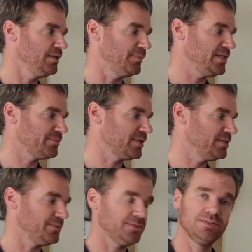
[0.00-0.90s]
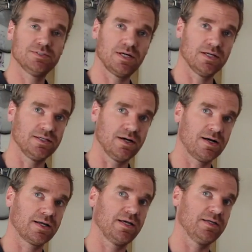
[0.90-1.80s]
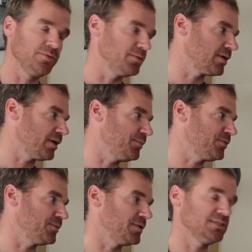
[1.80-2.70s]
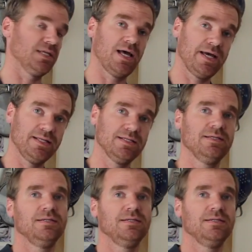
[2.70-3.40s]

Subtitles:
The basic principle is you start dark and you work up towards the light,